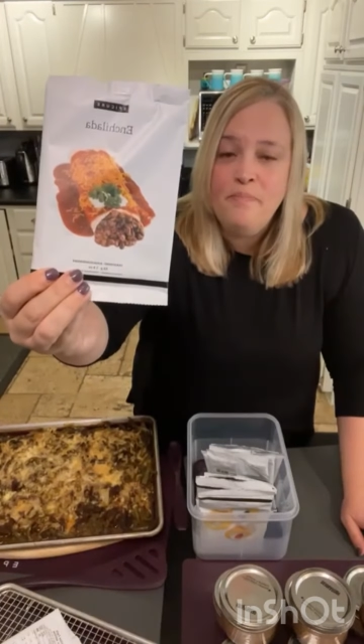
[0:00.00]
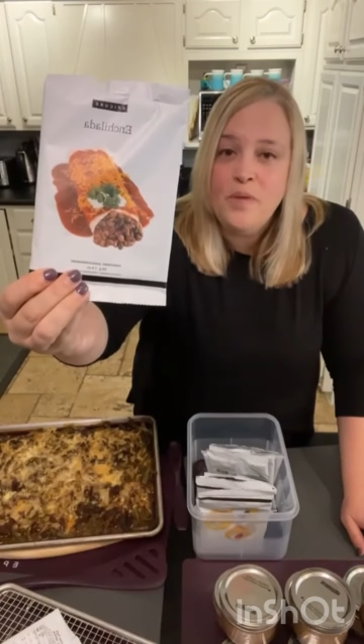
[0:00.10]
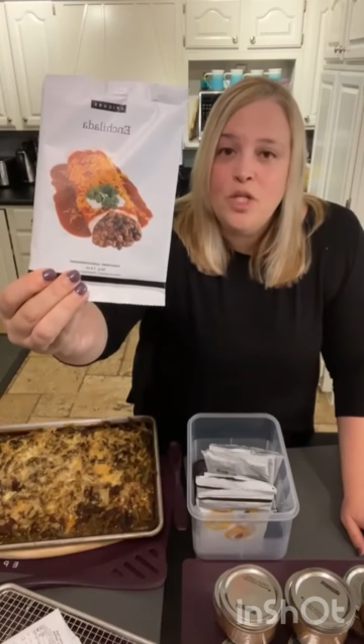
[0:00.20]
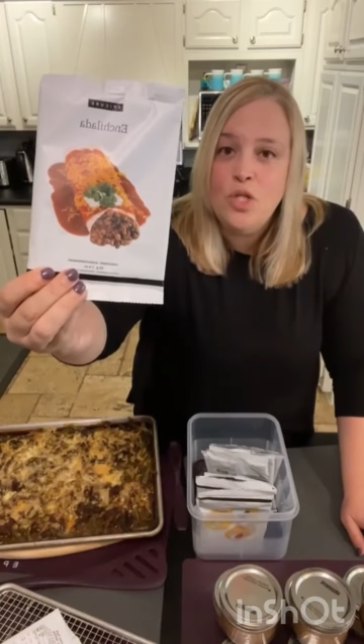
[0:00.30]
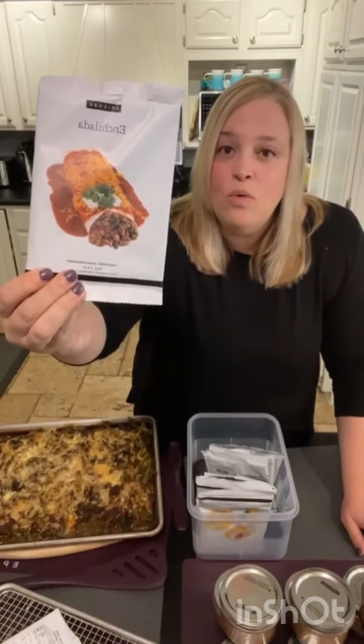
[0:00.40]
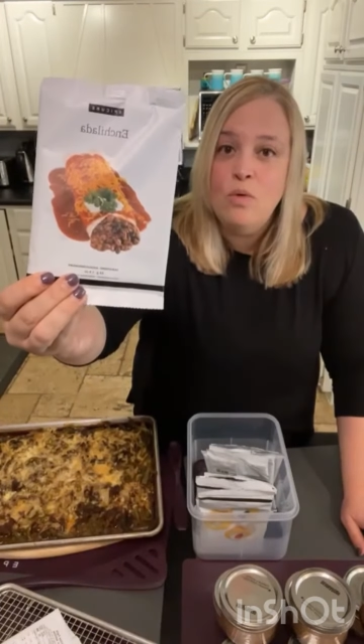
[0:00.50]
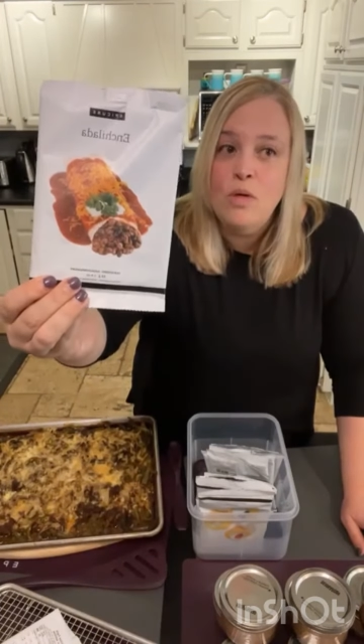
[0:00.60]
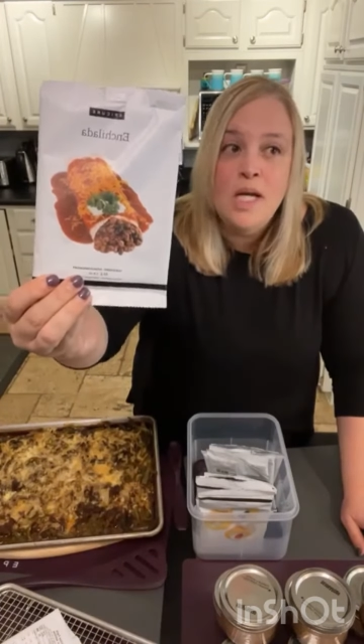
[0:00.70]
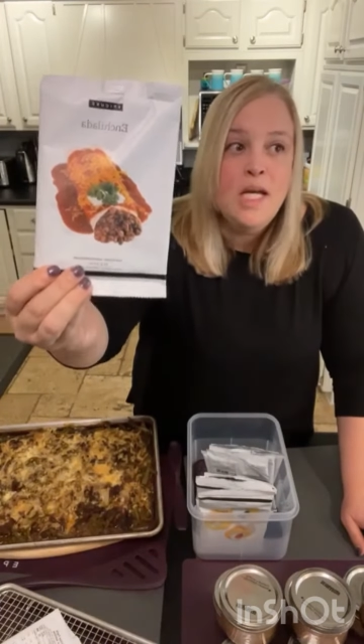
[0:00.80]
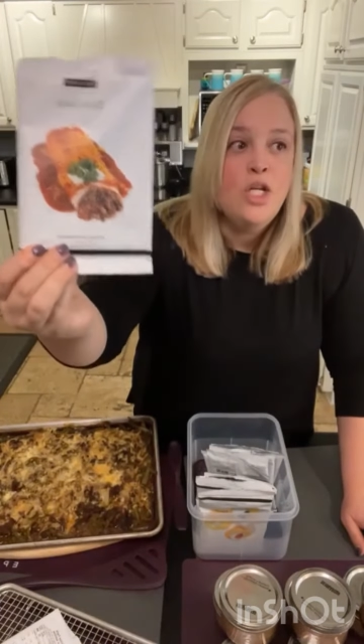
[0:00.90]
So
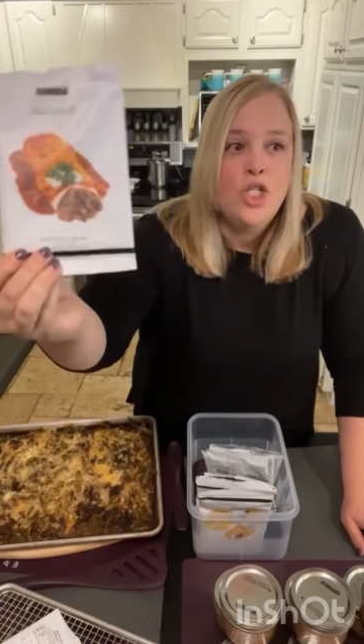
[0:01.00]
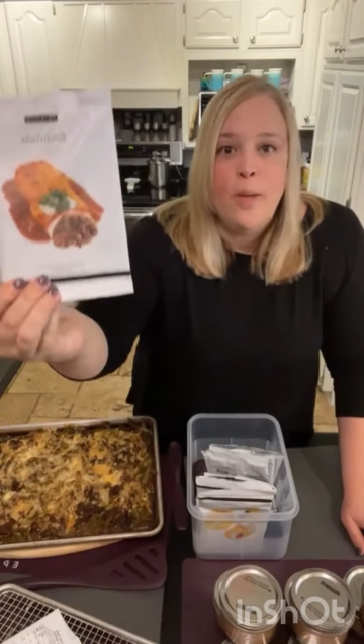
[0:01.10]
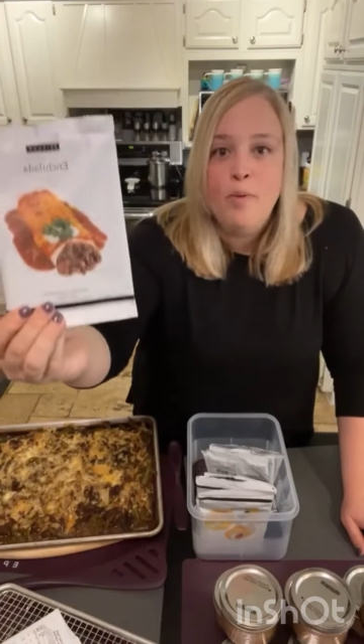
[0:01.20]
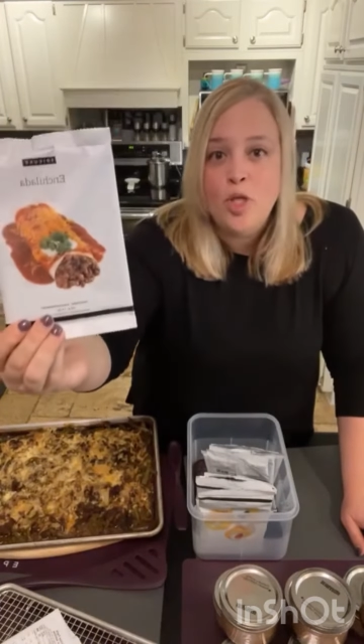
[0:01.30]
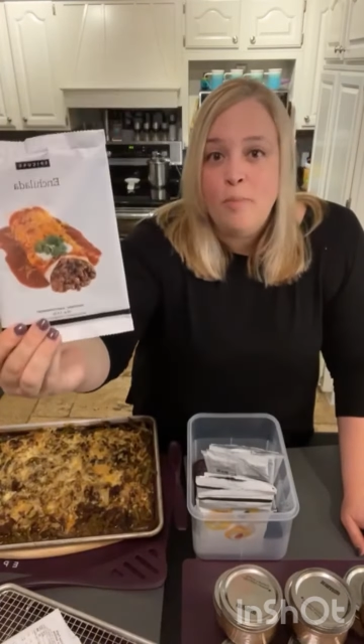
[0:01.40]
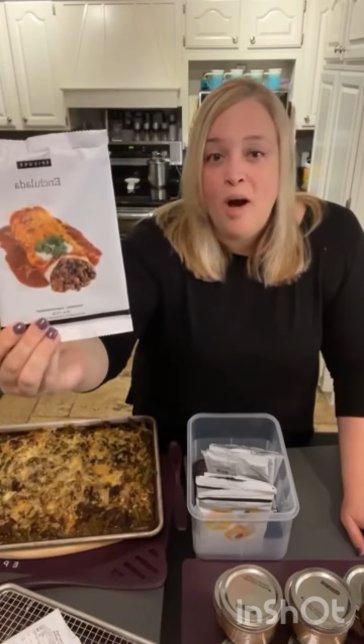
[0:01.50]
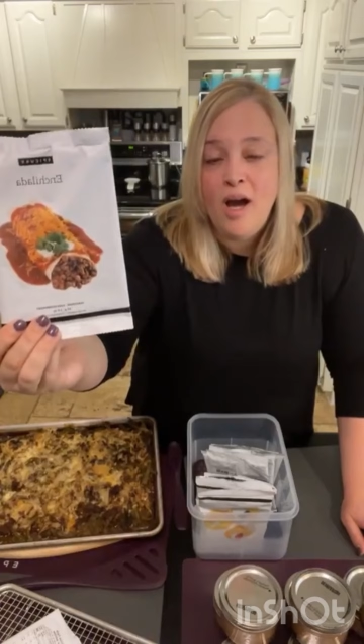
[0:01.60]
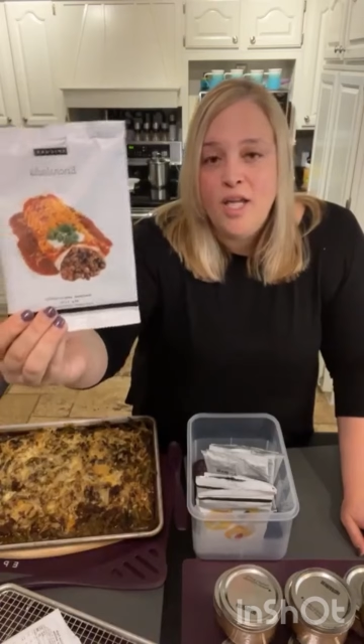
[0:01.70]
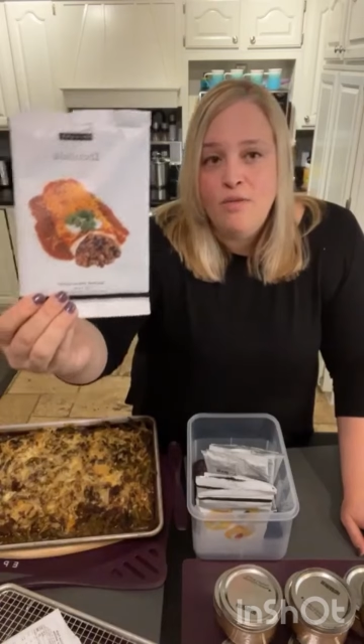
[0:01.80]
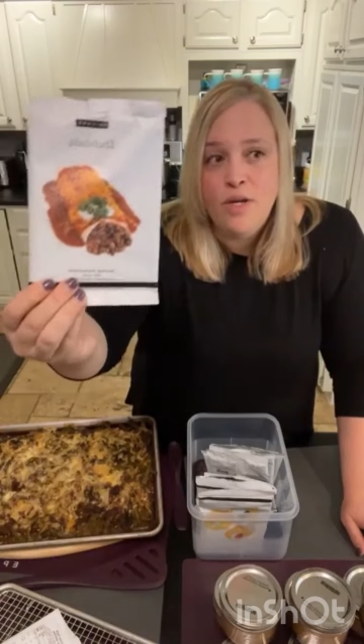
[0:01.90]
shepherd's pie,
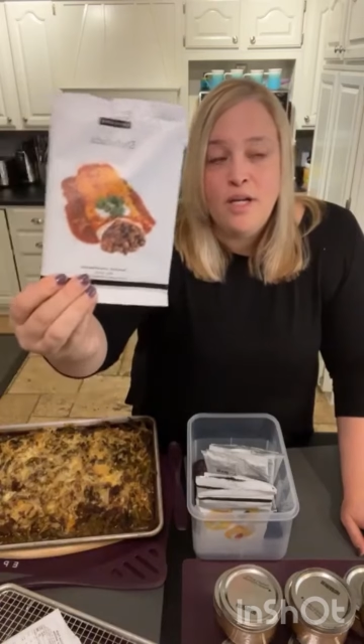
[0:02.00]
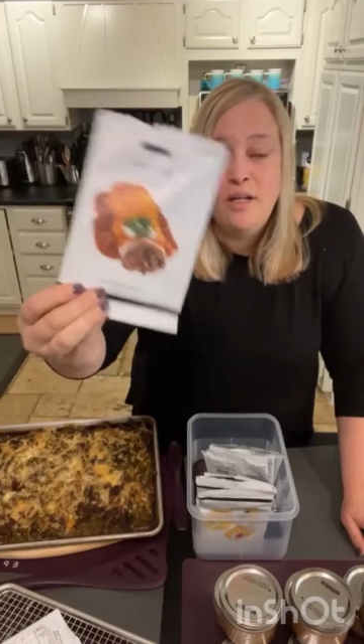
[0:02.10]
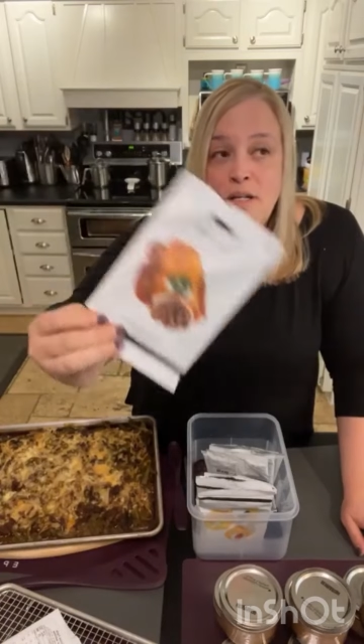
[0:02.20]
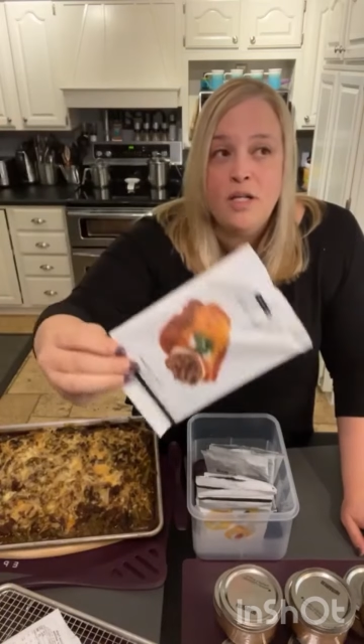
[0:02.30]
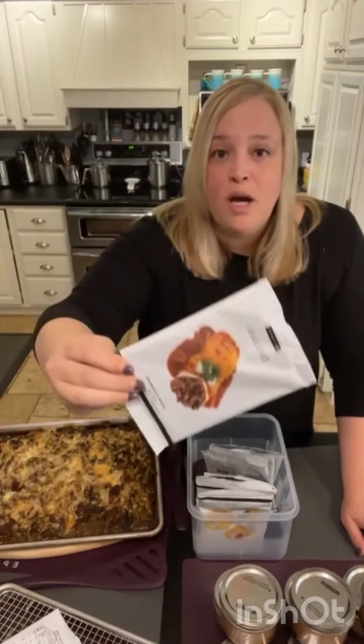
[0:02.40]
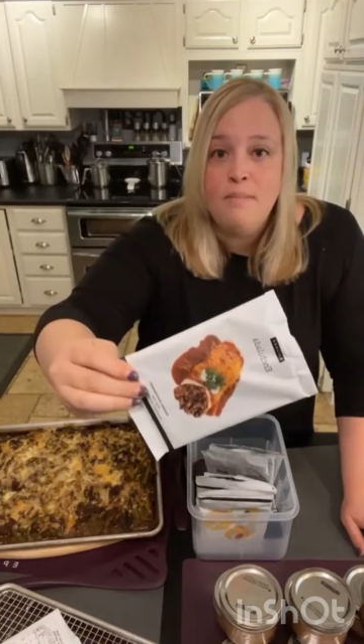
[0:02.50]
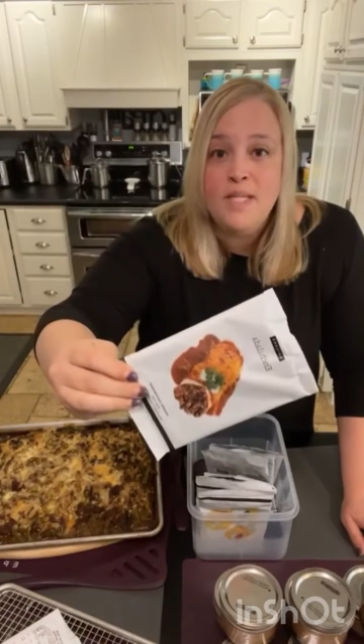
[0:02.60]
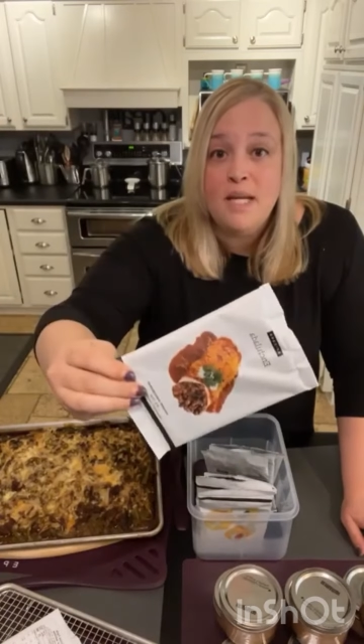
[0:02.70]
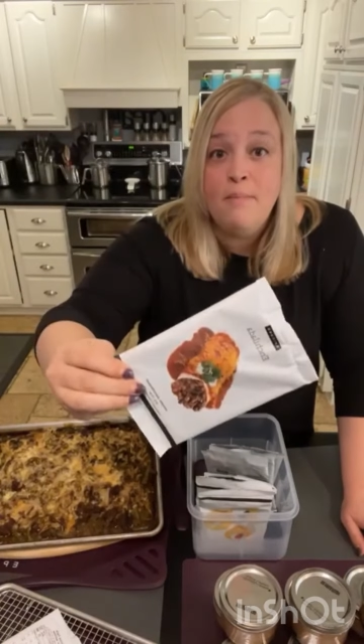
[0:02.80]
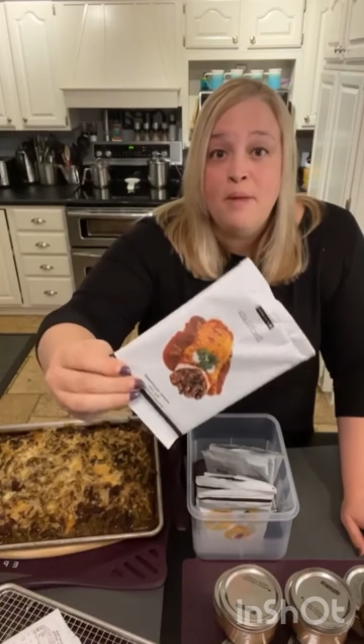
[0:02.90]
you can
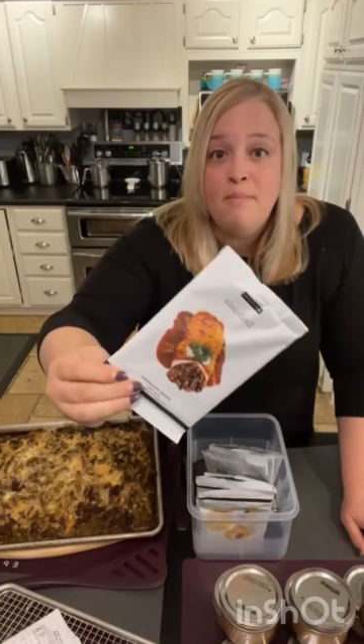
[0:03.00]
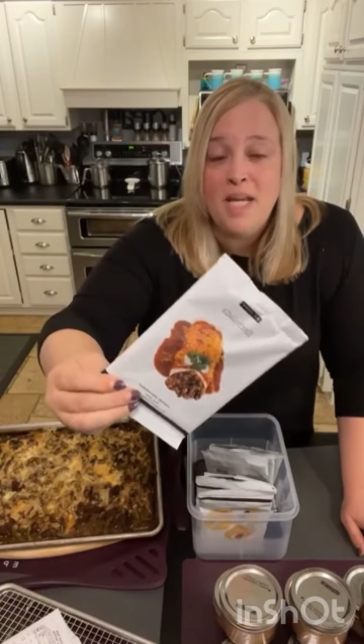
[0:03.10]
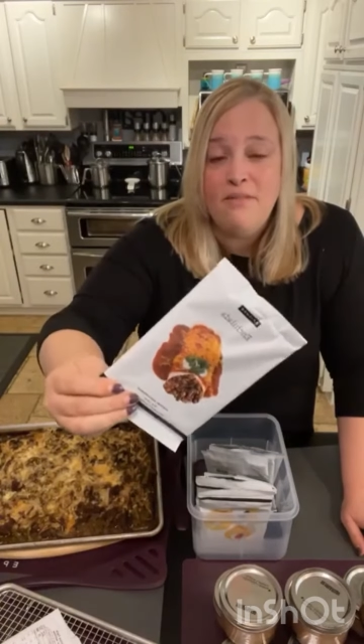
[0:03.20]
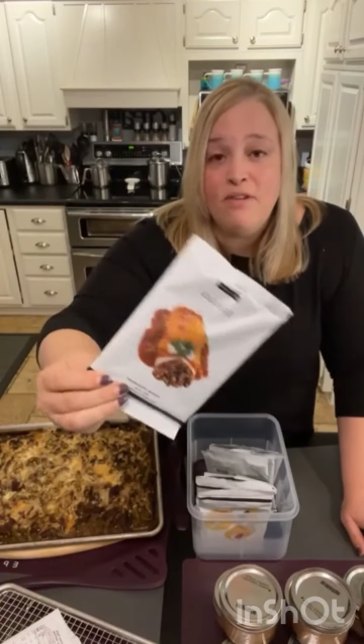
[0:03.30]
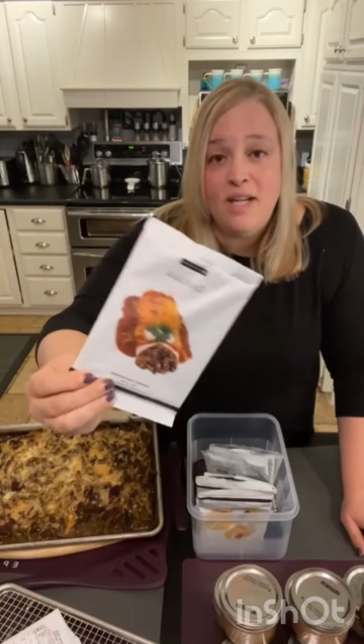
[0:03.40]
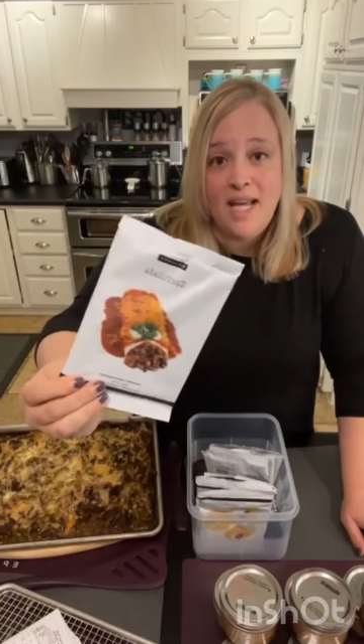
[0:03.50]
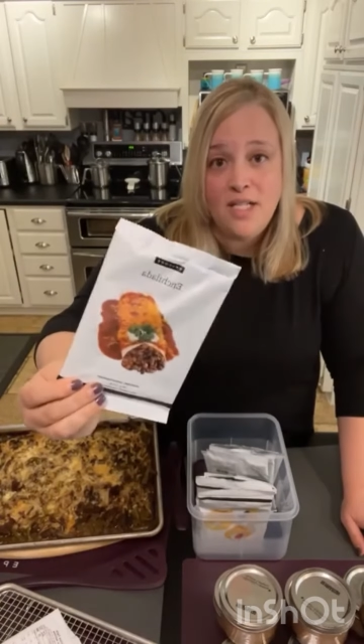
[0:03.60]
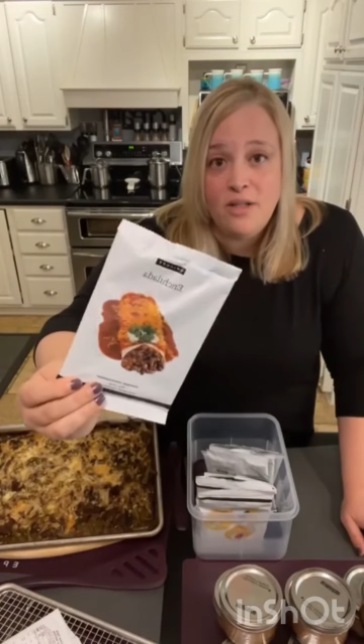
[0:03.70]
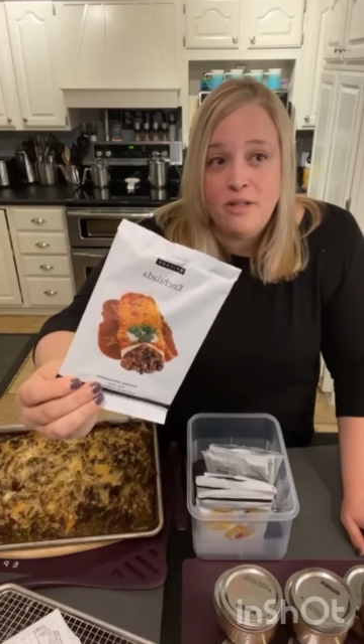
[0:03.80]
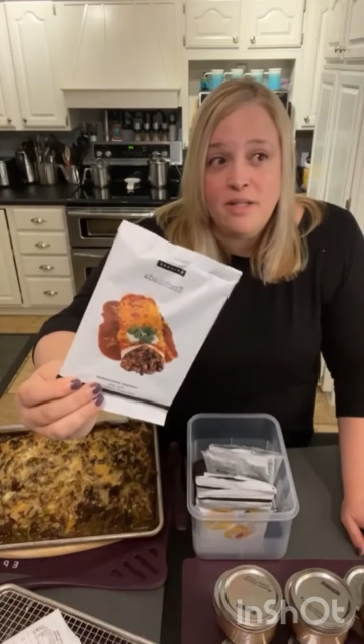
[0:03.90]
sub the meat for
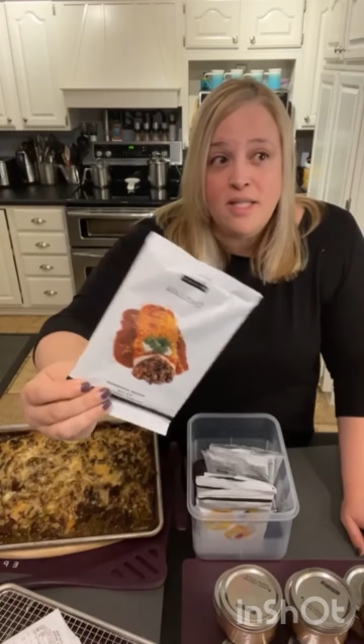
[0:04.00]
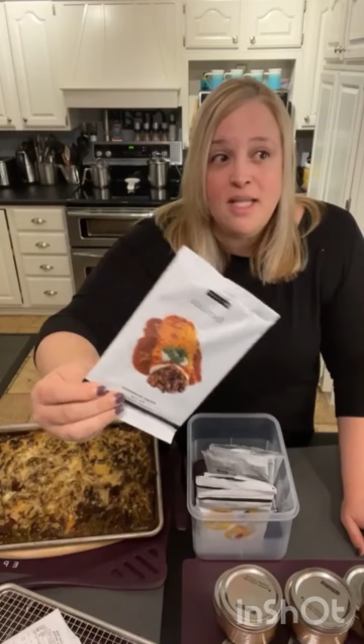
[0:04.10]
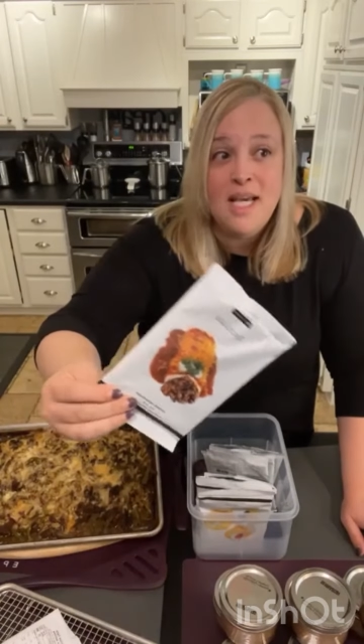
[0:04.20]
lentils.